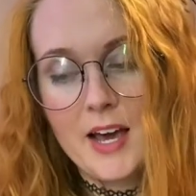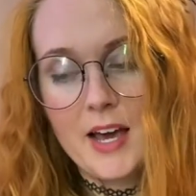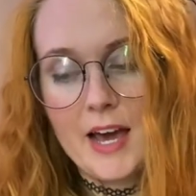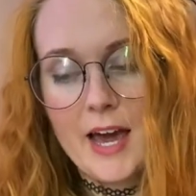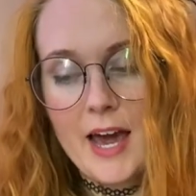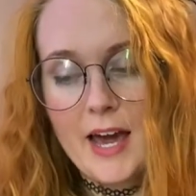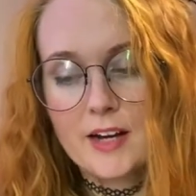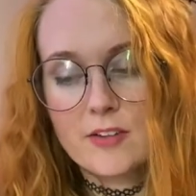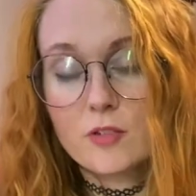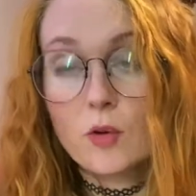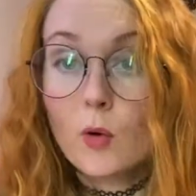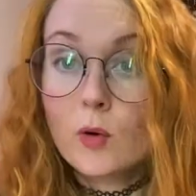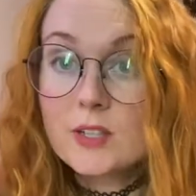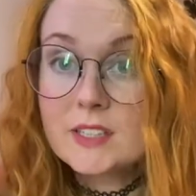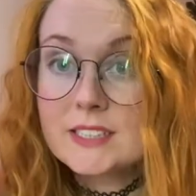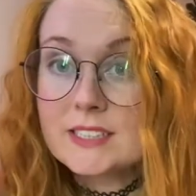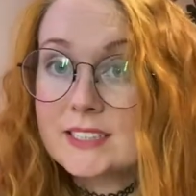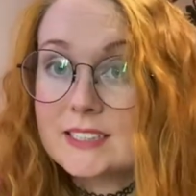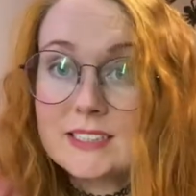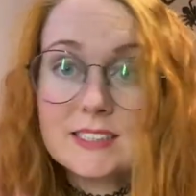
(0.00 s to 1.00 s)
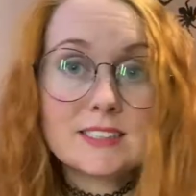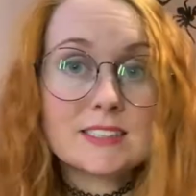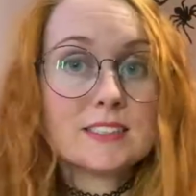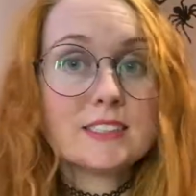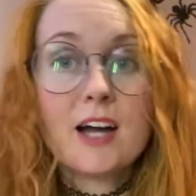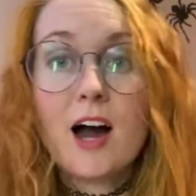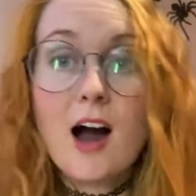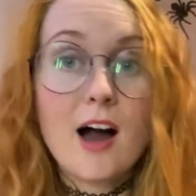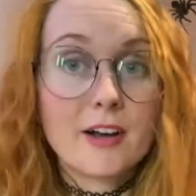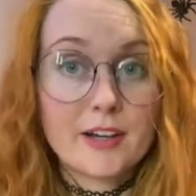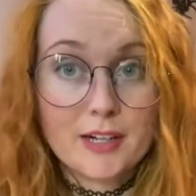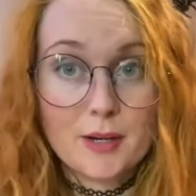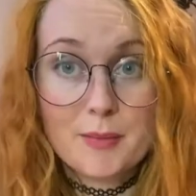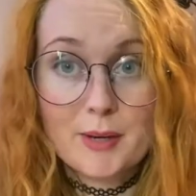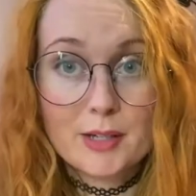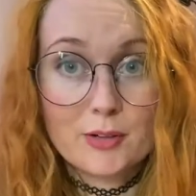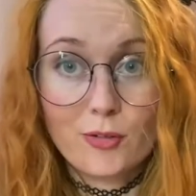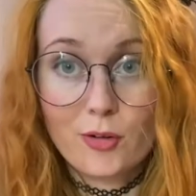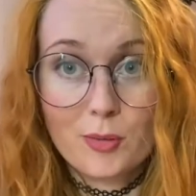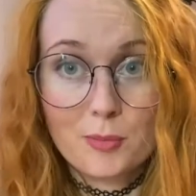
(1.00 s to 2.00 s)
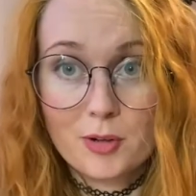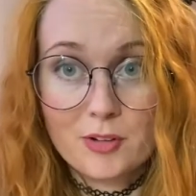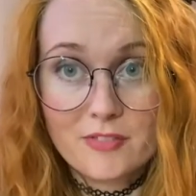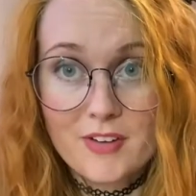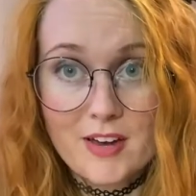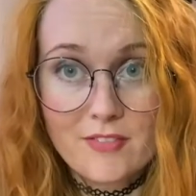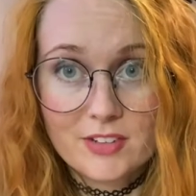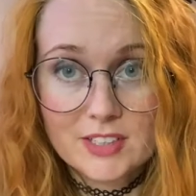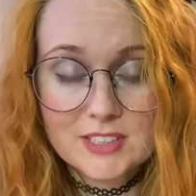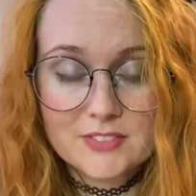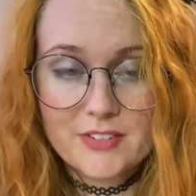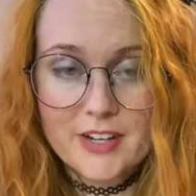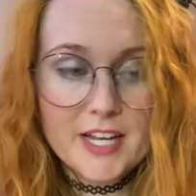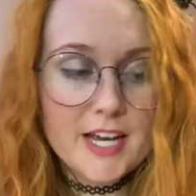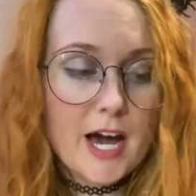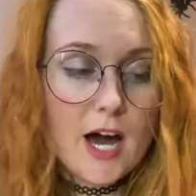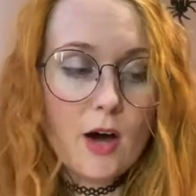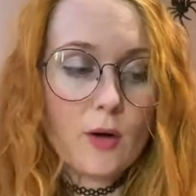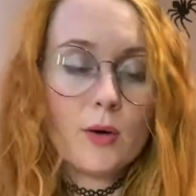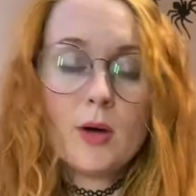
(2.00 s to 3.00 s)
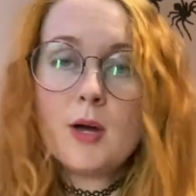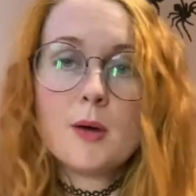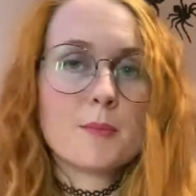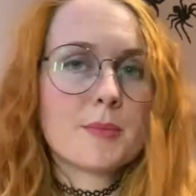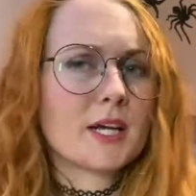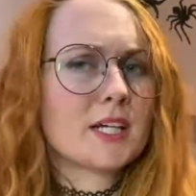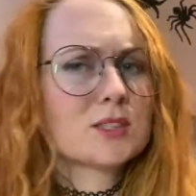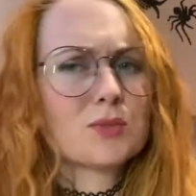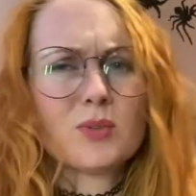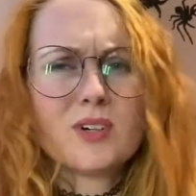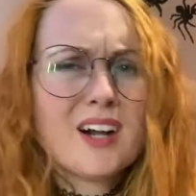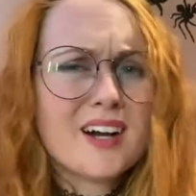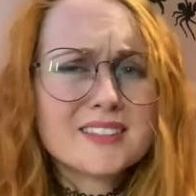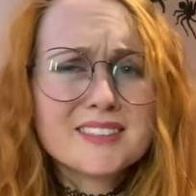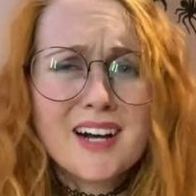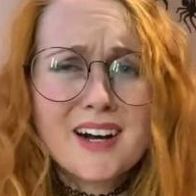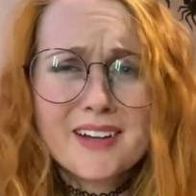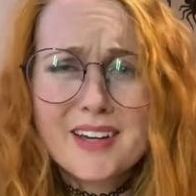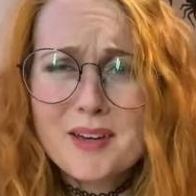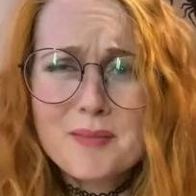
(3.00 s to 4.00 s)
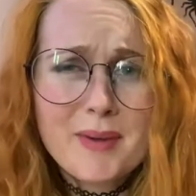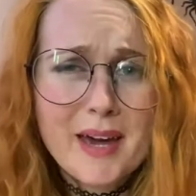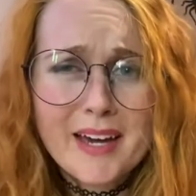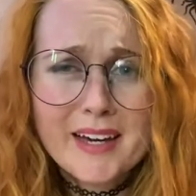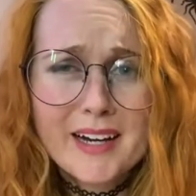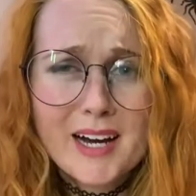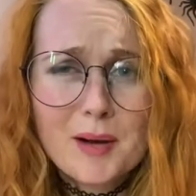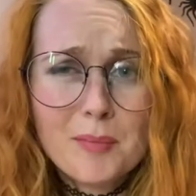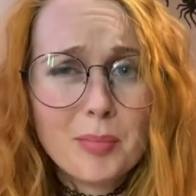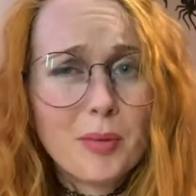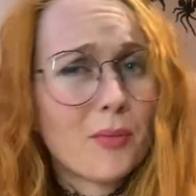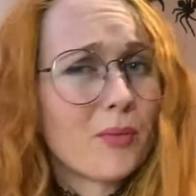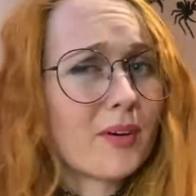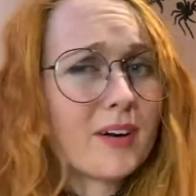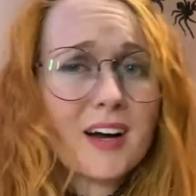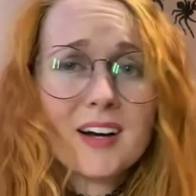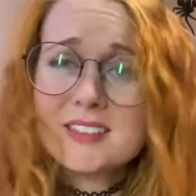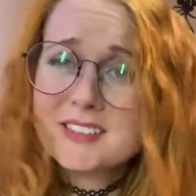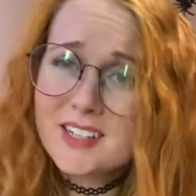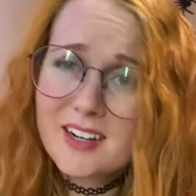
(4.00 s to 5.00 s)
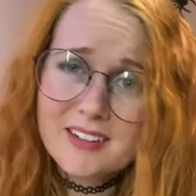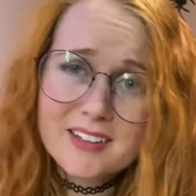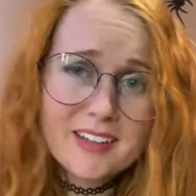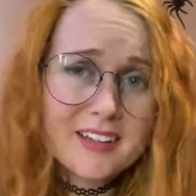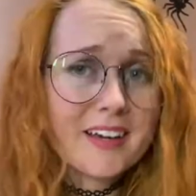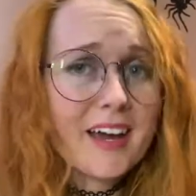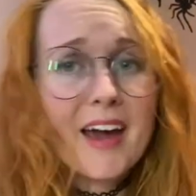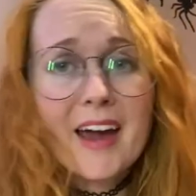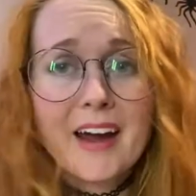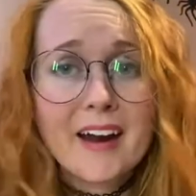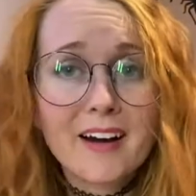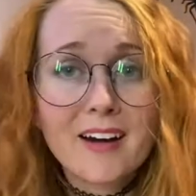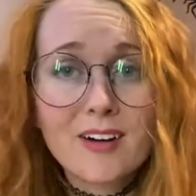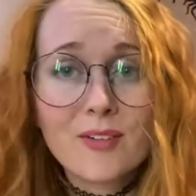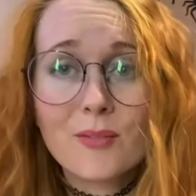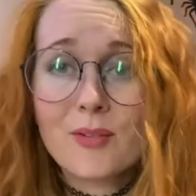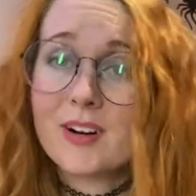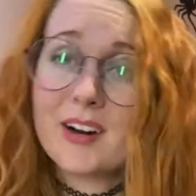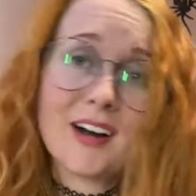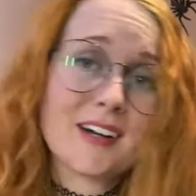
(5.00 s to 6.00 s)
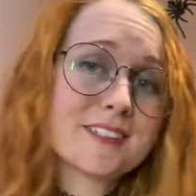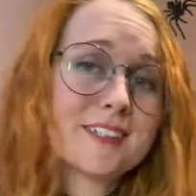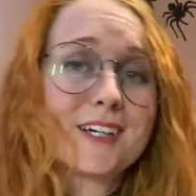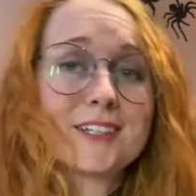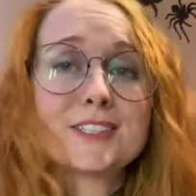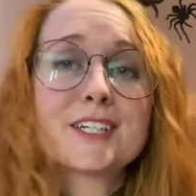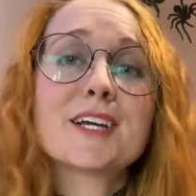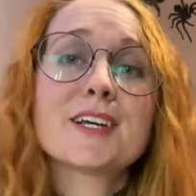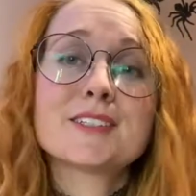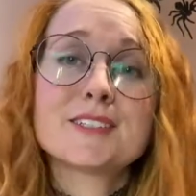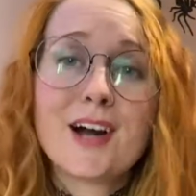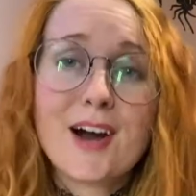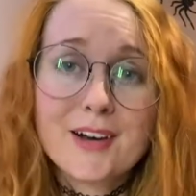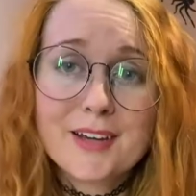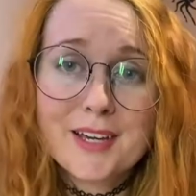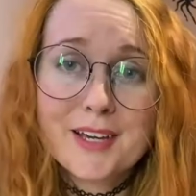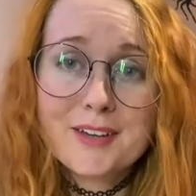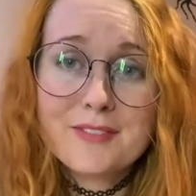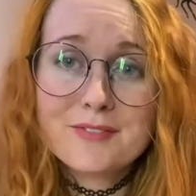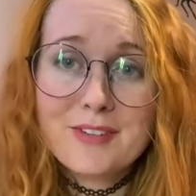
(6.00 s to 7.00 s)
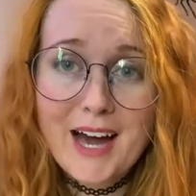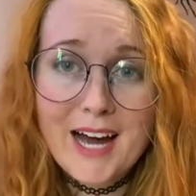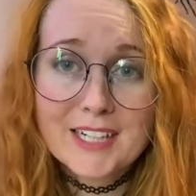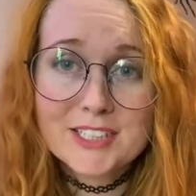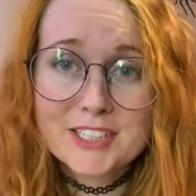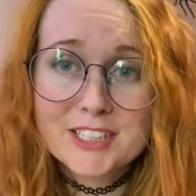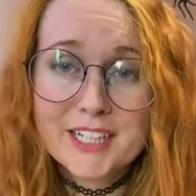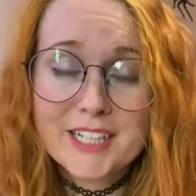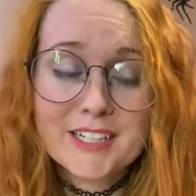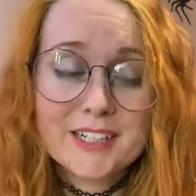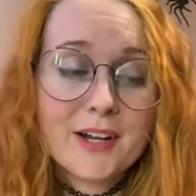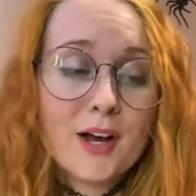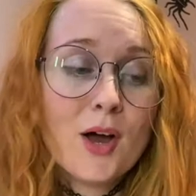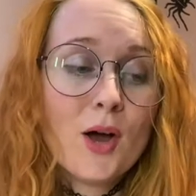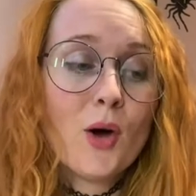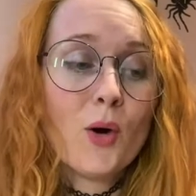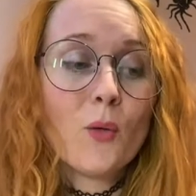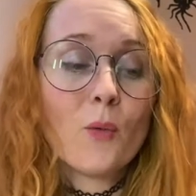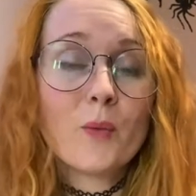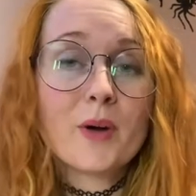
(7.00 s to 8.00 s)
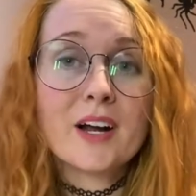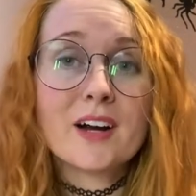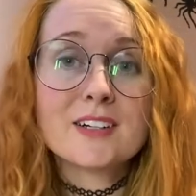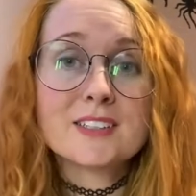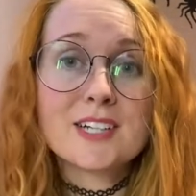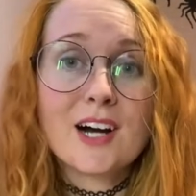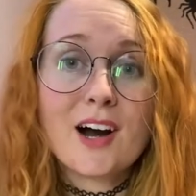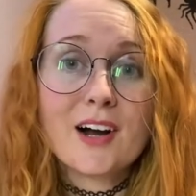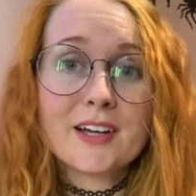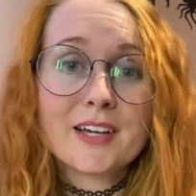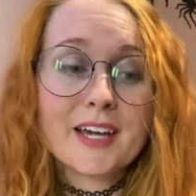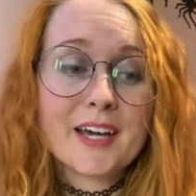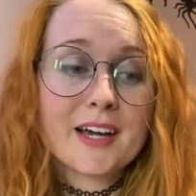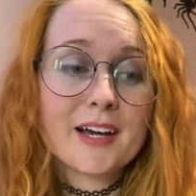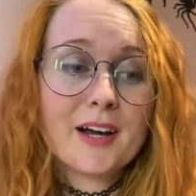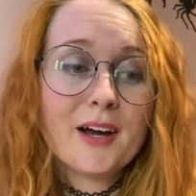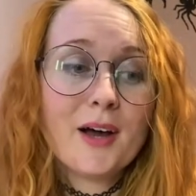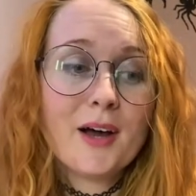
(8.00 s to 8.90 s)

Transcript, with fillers: And of course, this is not going to be a normal favorites video, because we're not talking makeup, we're not talking hair, we're not talking talking fashion, we are talking